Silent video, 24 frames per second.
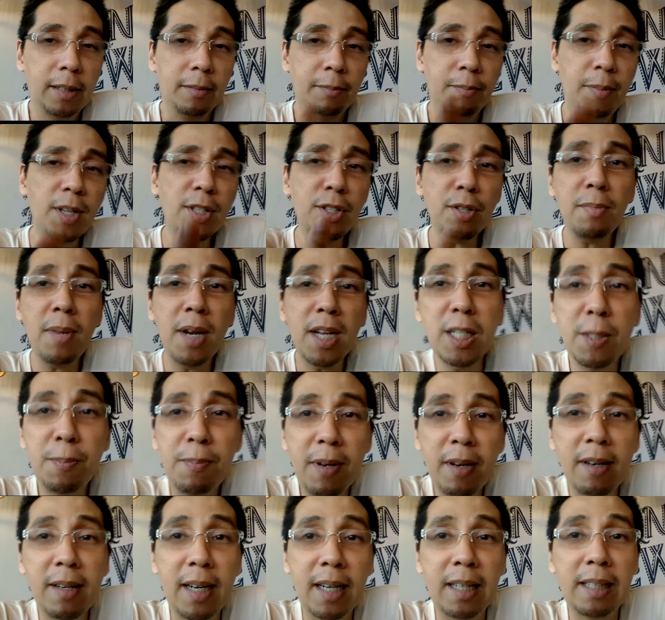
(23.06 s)
Based on my
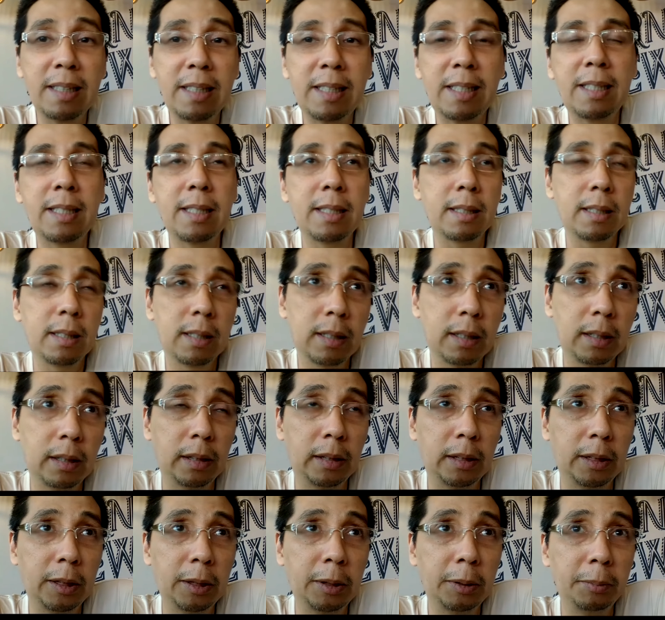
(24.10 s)
experience,
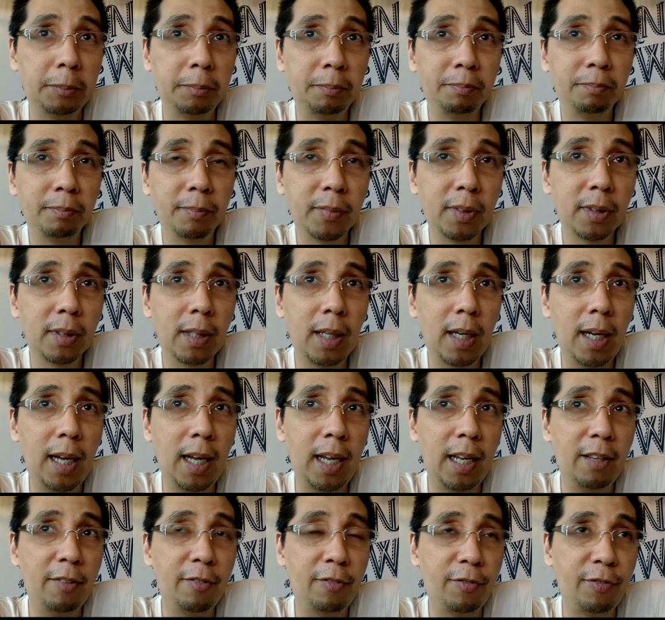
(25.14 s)

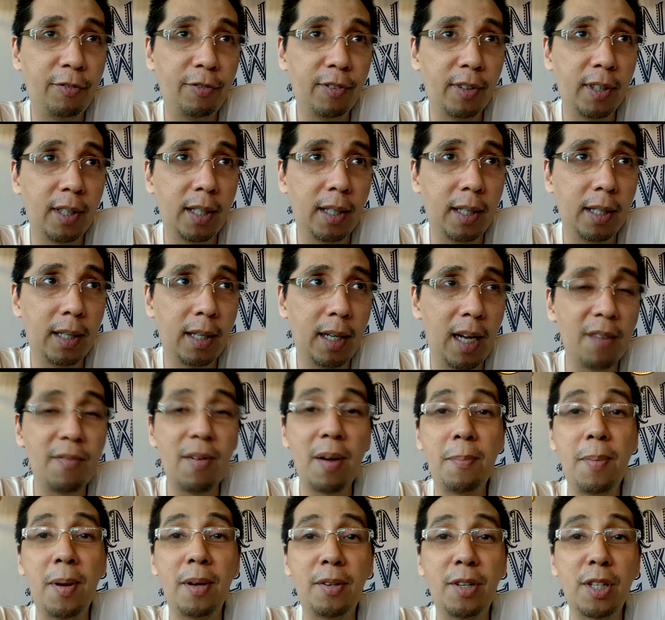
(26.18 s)
I've had